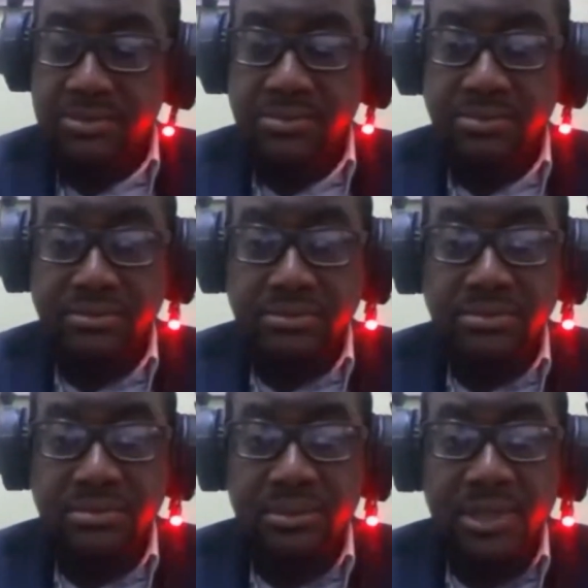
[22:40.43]
with the
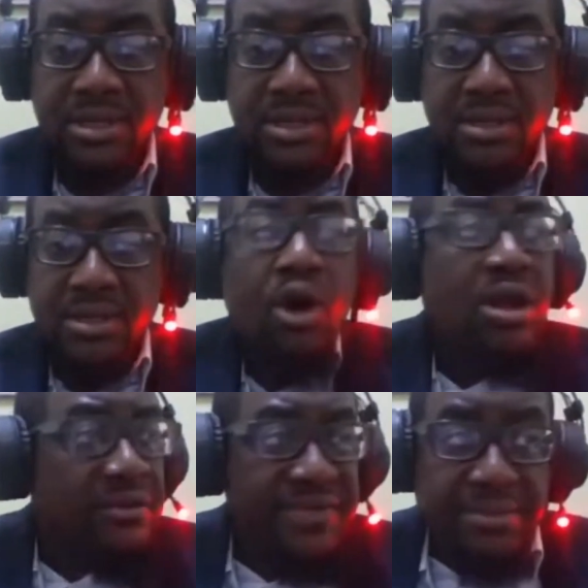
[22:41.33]

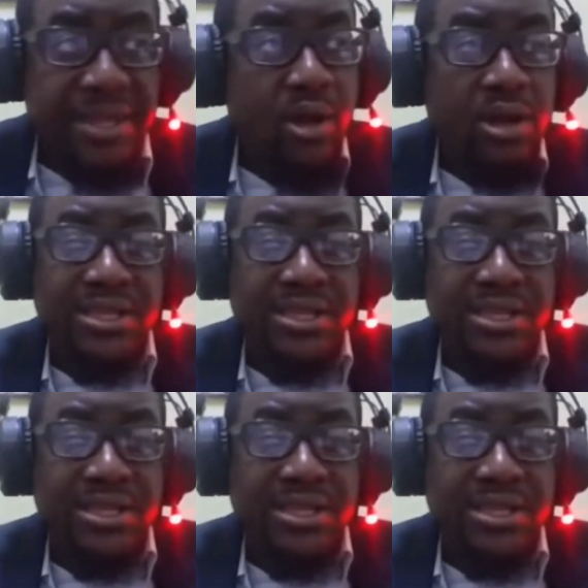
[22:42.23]
Muslims, and